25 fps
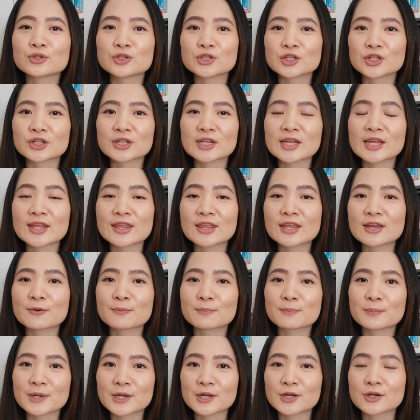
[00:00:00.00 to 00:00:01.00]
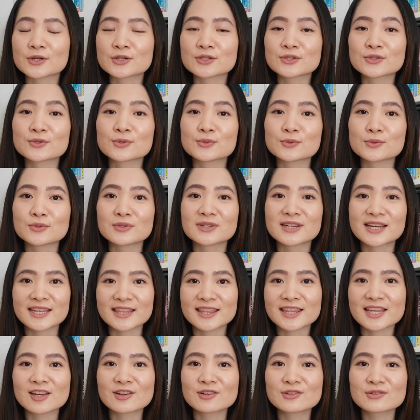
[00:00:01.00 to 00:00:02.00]
journey compared to
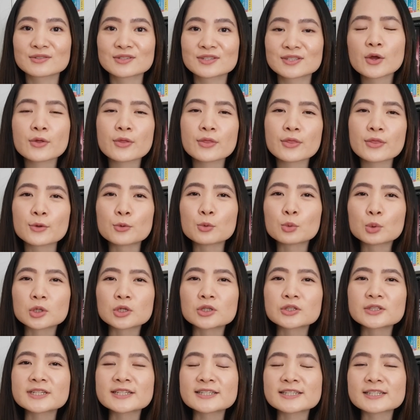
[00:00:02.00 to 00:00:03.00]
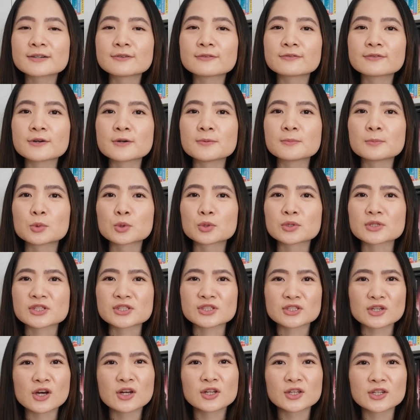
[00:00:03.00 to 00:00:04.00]
Ninth House. The world itself felt more
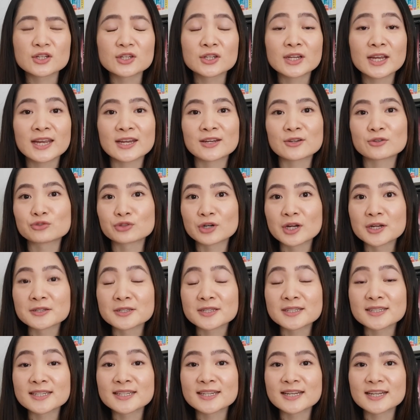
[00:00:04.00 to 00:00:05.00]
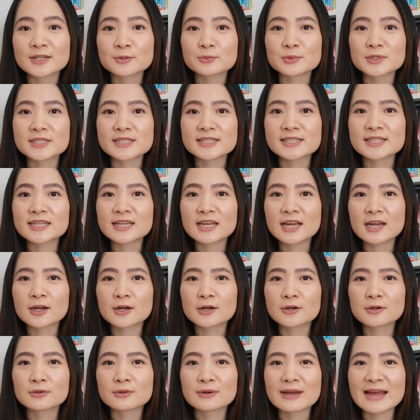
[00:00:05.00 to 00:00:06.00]
solid and grounded, and we see
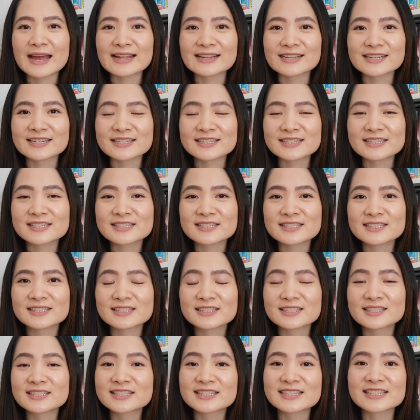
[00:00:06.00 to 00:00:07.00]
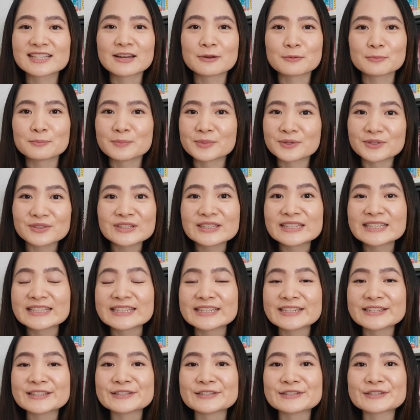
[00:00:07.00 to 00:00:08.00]
how Alex's
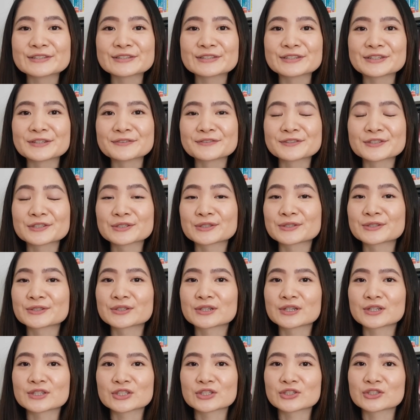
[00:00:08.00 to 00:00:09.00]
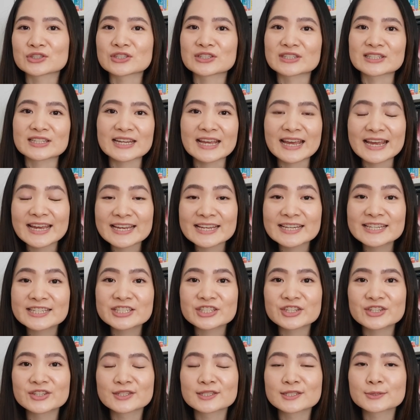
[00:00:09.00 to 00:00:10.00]
abilities gives her a certain edge
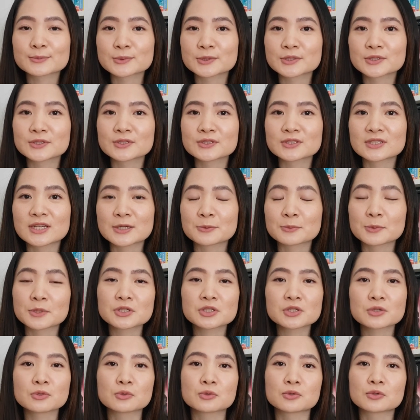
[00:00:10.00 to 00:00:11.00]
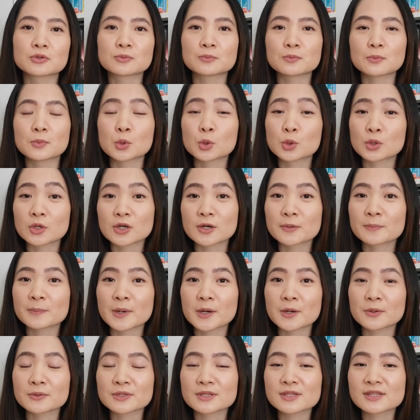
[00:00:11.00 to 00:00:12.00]
in this world, and we also learn more
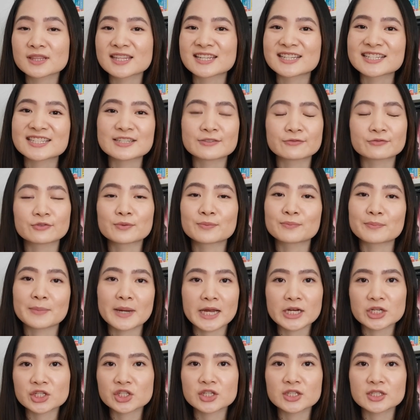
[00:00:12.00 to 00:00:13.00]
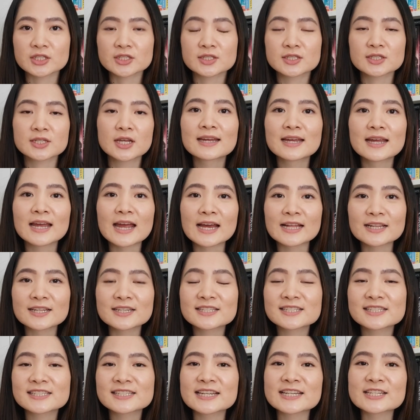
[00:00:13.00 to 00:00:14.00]
about the different magics.
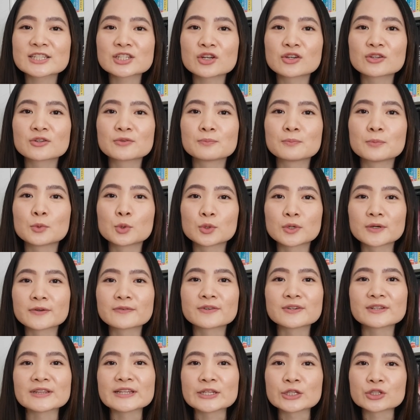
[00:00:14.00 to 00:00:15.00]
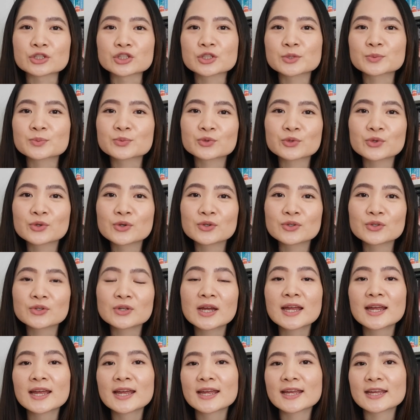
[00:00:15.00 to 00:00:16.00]
Alex takes on more of a leadership role,
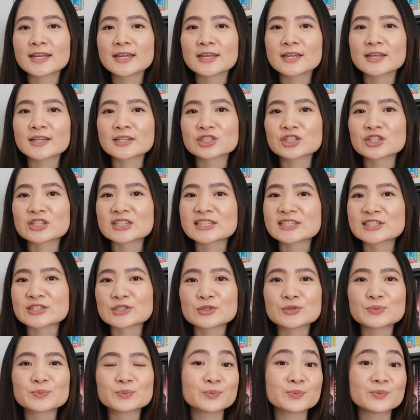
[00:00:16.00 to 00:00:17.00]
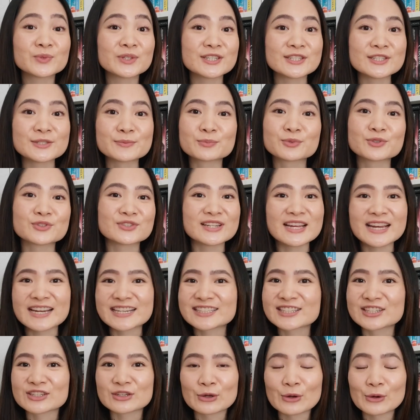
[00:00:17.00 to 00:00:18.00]
and she still is
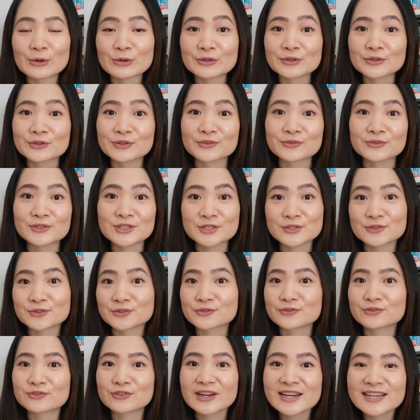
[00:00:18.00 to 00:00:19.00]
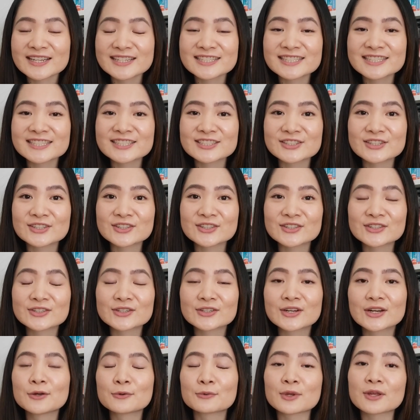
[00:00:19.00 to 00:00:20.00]
protecting all her dear friends to her.
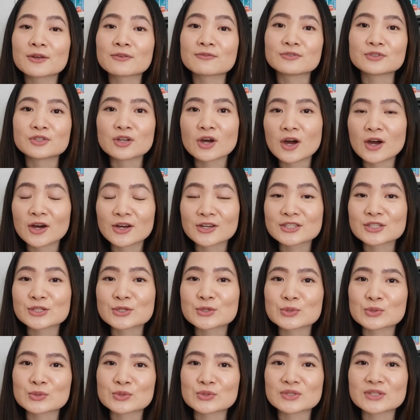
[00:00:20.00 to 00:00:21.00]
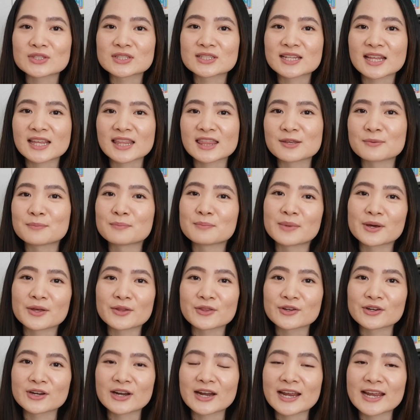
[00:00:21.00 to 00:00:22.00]
We have Dawes, who's like the
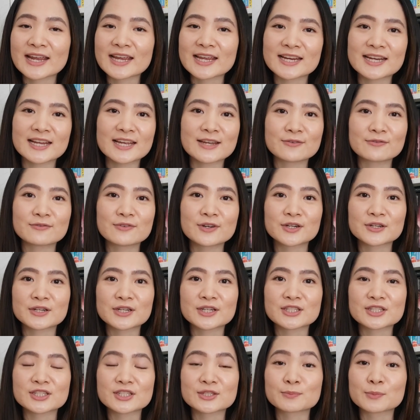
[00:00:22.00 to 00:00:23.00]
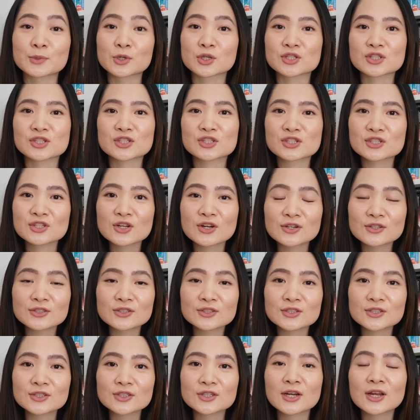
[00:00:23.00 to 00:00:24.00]
mother hen and very smart
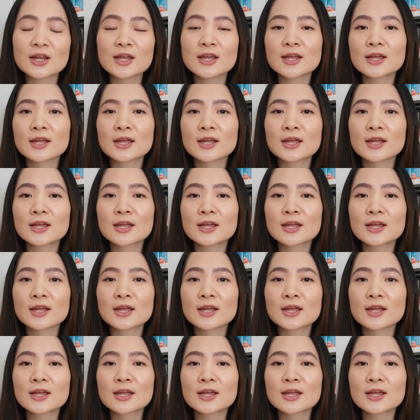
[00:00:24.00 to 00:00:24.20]
scholar.